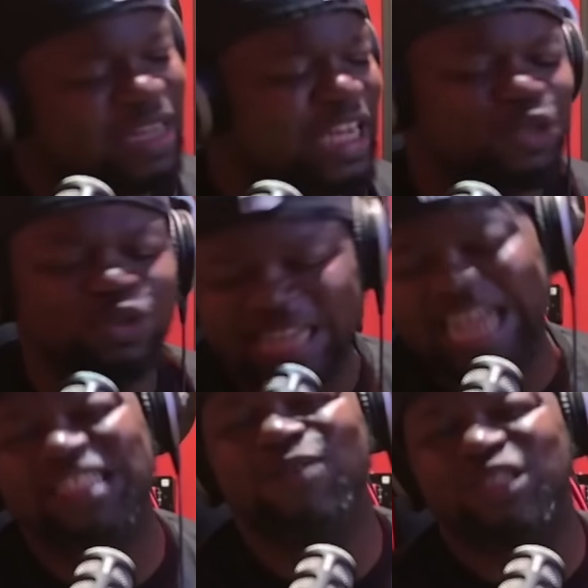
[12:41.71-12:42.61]
Andrew
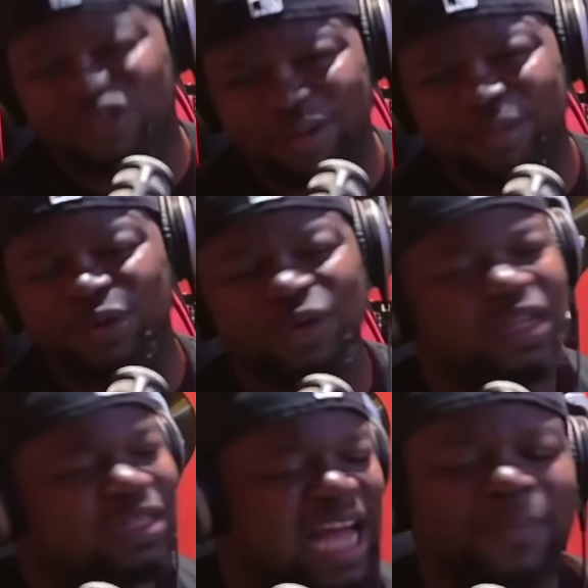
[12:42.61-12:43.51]
Jackson was a criminal.
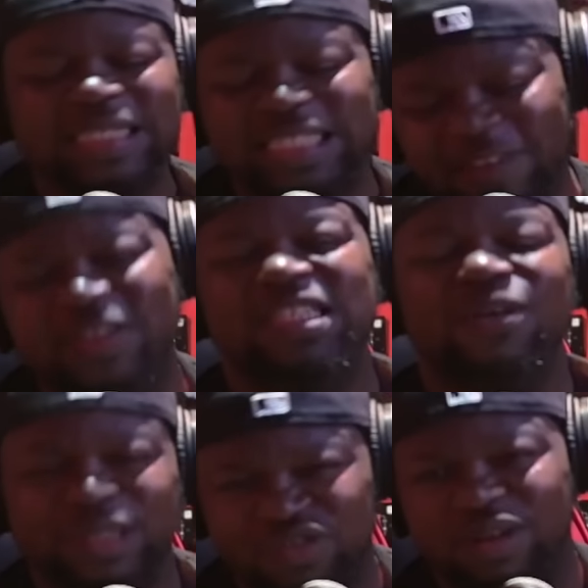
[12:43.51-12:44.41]
Thomas
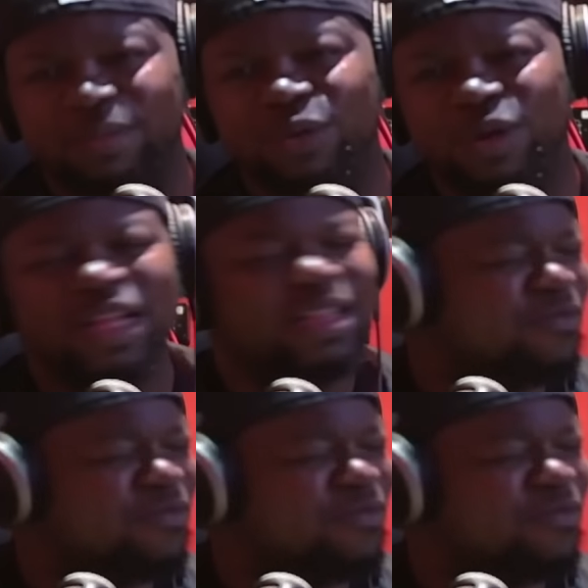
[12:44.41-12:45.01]
Jefferson was a criminal.